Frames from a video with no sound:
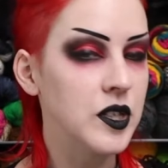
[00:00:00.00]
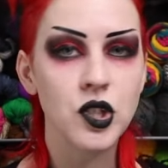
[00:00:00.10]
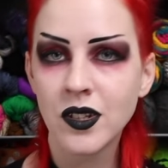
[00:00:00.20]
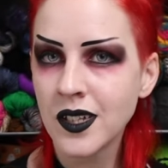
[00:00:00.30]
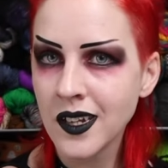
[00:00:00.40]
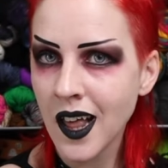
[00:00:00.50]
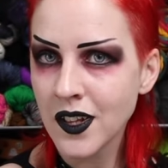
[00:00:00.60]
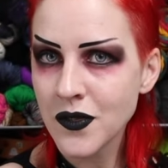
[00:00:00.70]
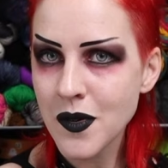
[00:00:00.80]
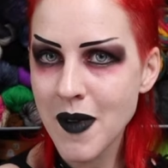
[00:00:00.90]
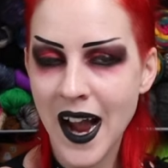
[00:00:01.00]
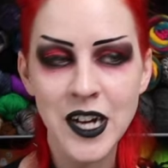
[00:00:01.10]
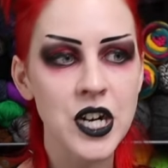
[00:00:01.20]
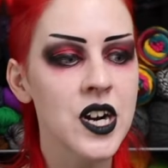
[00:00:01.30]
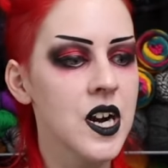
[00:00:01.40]
Just another
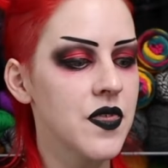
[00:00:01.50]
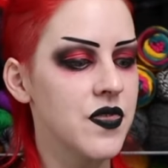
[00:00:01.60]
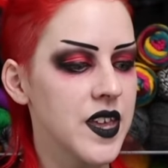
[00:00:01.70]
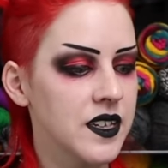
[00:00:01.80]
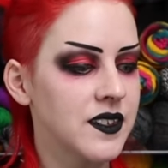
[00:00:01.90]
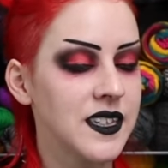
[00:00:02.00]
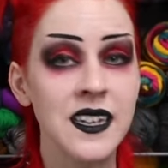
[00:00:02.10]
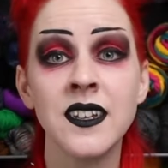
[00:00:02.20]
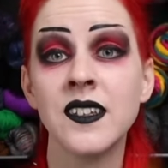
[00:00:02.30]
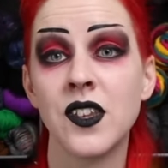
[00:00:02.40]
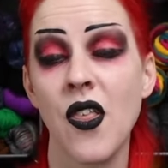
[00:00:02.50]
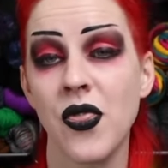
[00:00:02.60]
reminder, this is